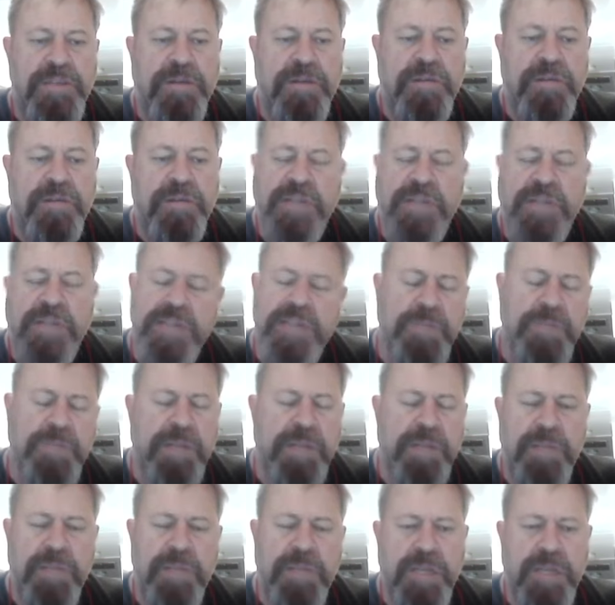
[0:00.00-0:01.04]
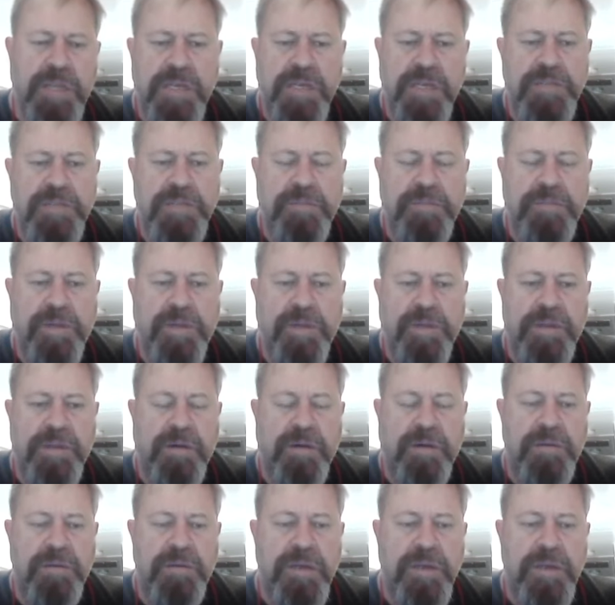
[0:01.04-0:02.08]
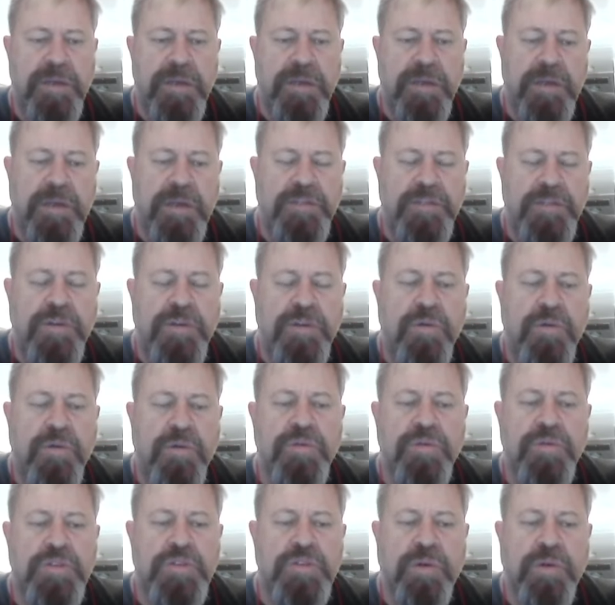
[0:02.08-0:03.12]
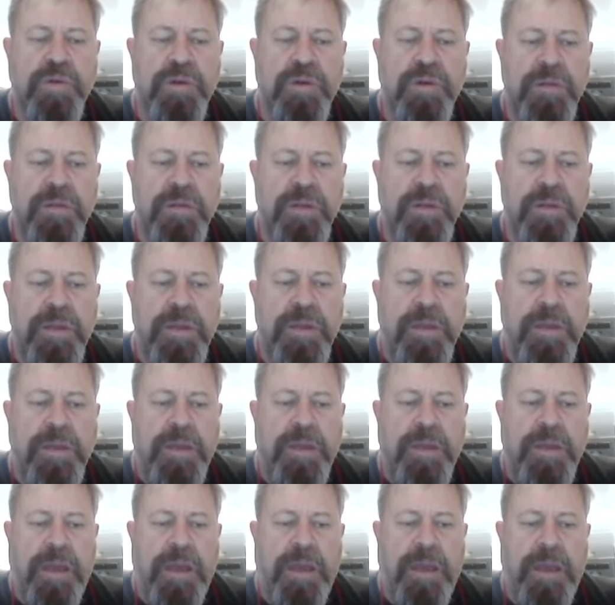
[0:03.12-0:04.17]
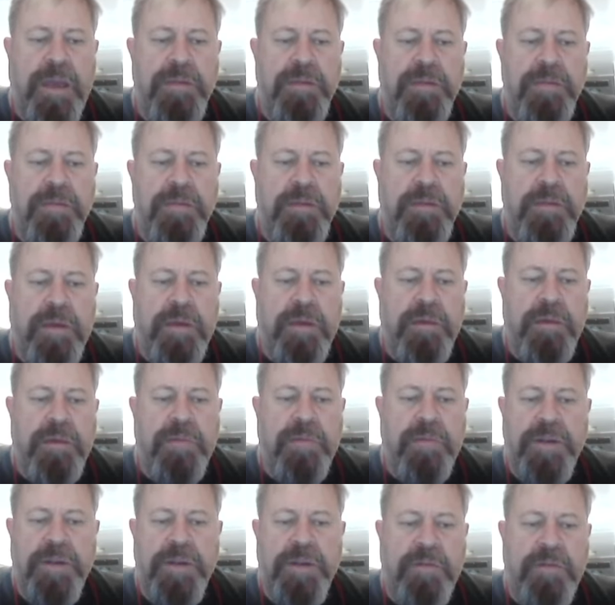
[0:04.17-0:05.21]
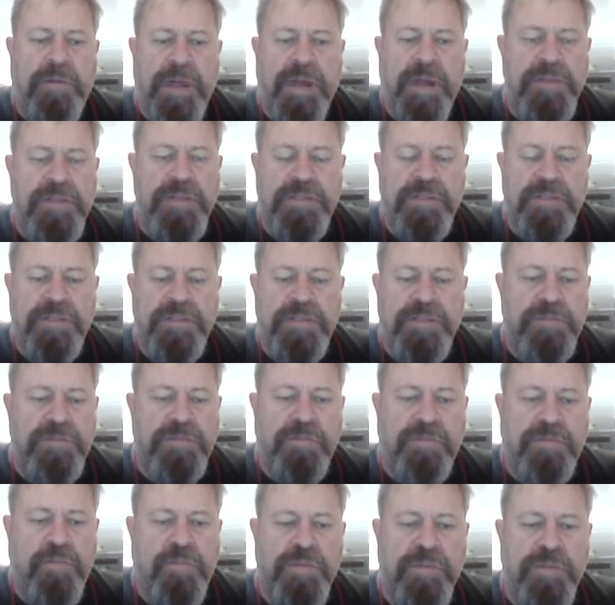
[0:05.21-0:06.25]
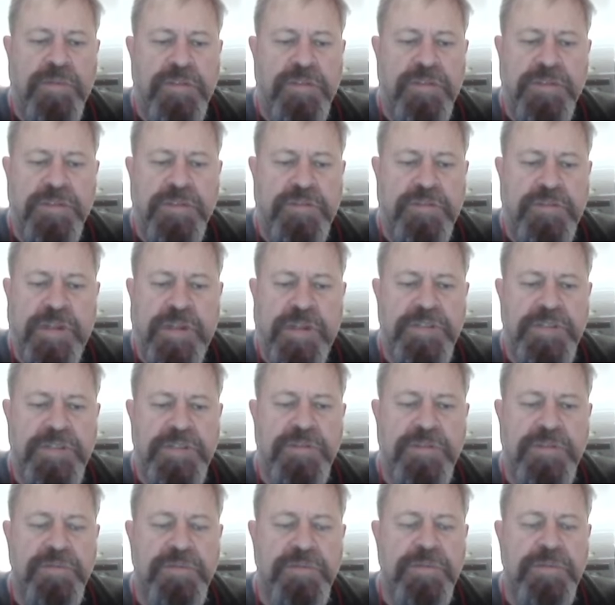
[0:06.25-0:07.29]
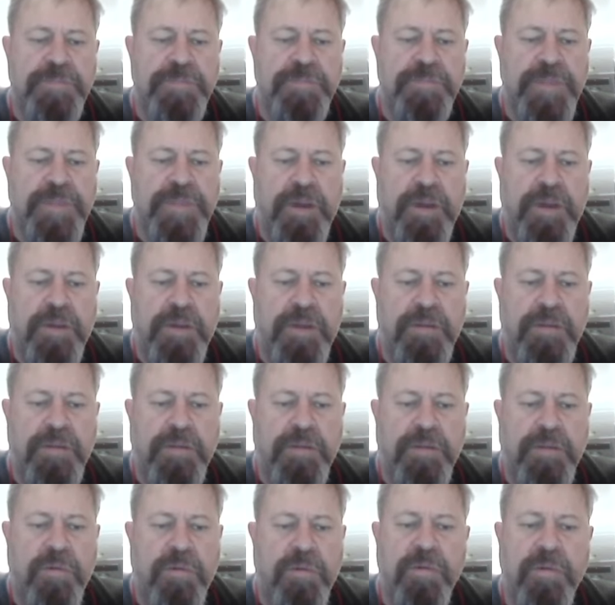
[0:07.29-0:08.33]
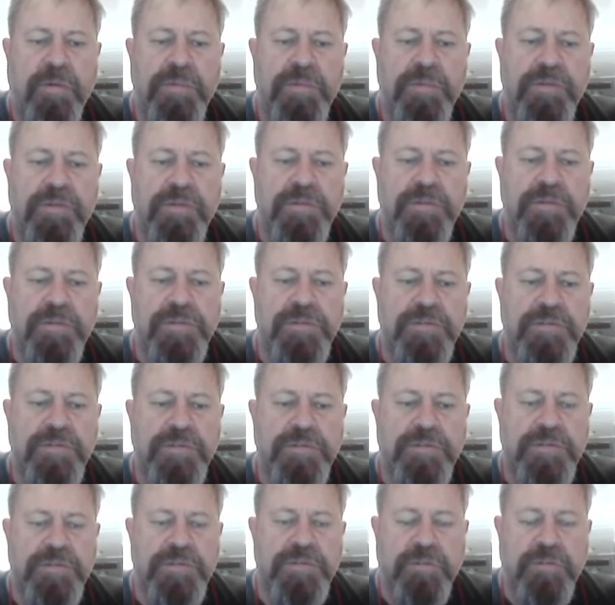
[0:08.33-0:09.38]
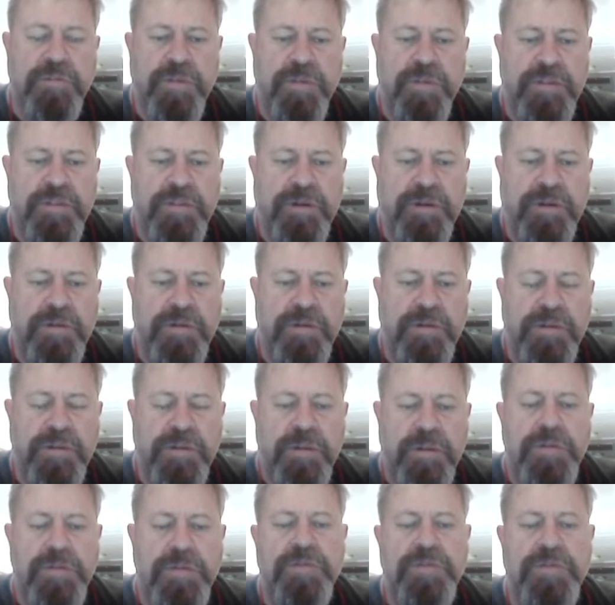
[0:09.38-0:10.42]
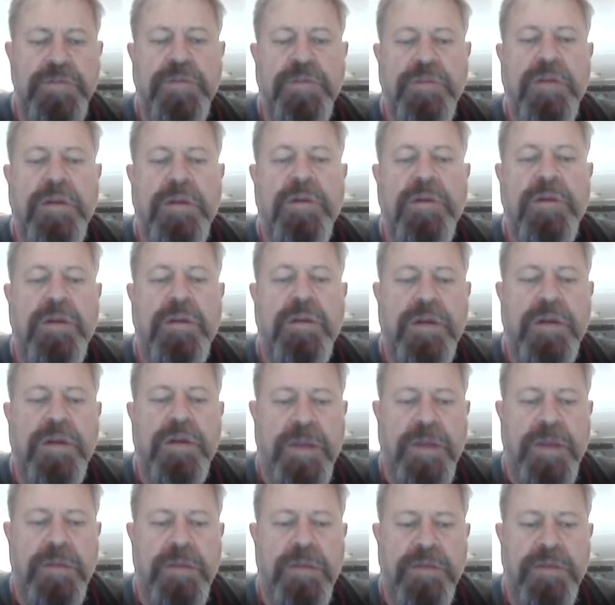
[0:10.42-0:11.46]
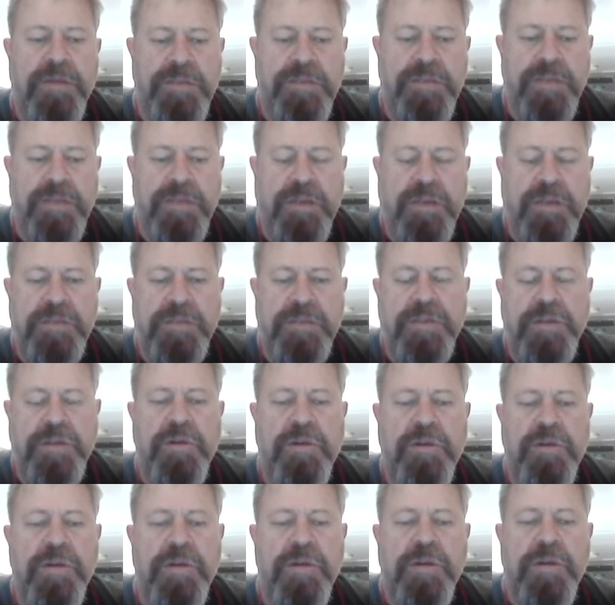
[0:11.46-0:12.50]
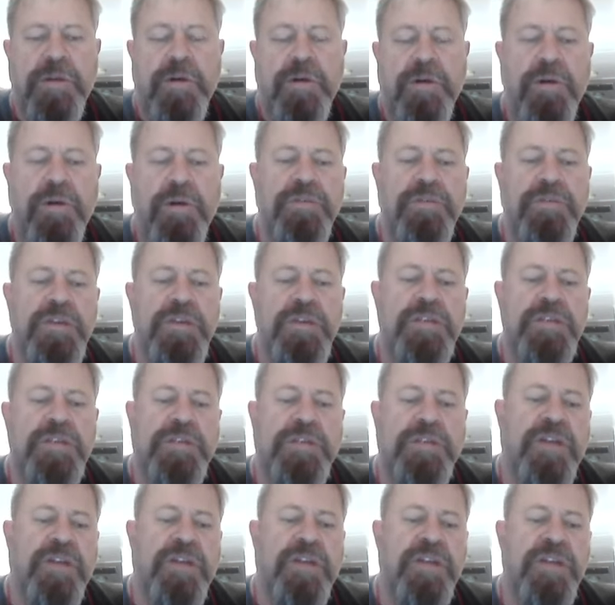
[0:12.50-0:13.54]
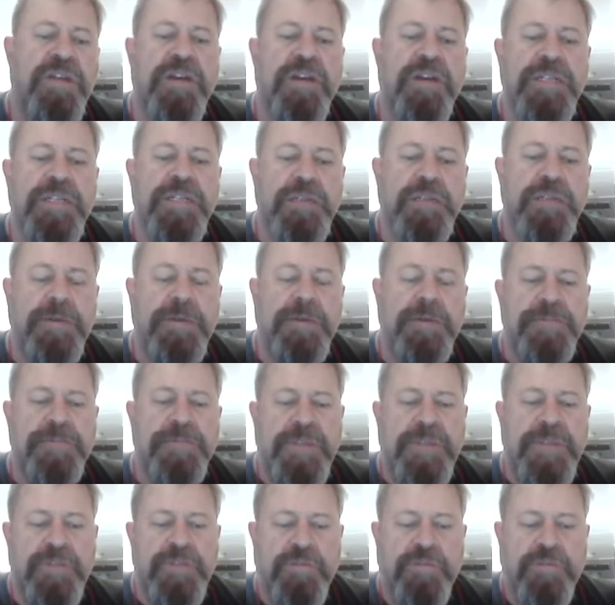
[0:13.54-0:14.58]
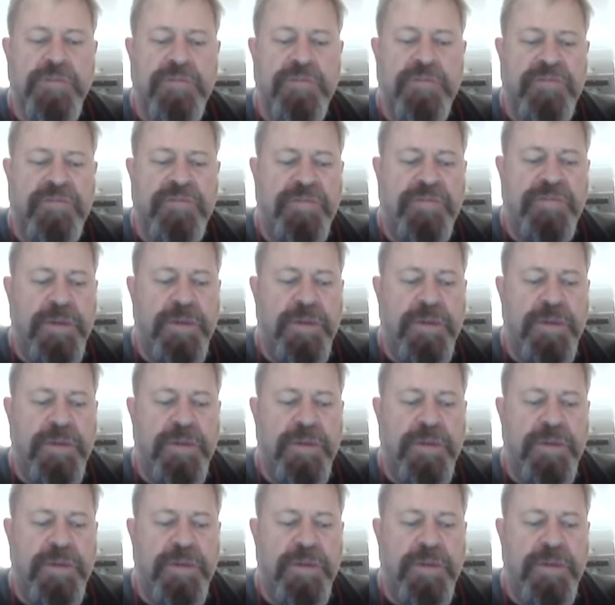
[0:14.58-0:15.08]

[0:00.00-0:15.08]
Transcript: down, takes many years to break down. It's a coarse soil, and when it rains, the water just drains through, and all the minerals and nutrients are washed down to the lower lying areas. And so on these granite sort of